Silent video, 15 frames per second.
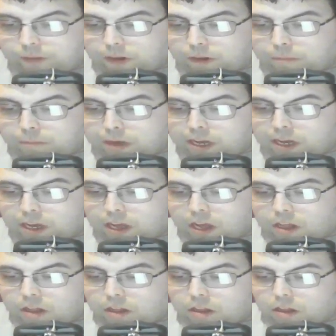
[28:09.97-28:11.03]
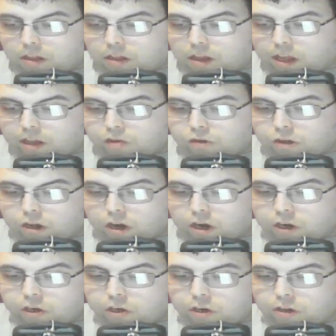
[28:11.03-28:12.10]
Meekin's
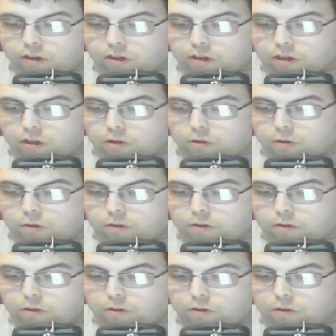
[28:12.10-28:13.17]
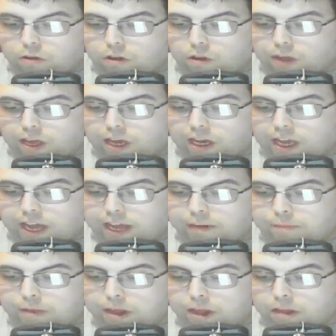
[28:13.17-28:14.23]
introduction to to the
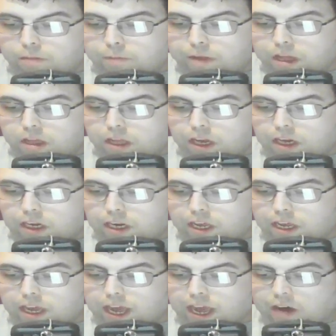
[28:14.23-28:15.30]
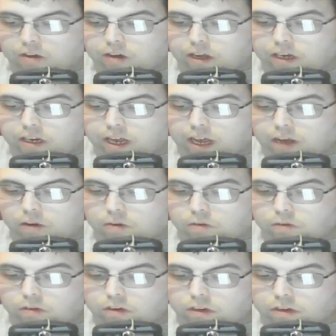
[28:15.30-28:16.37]
Academy is basically out and out
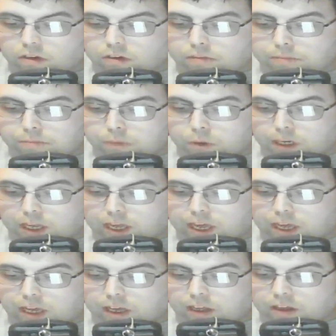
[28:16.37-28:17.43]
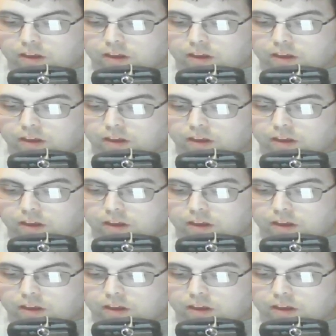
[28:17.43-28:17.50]
bullying.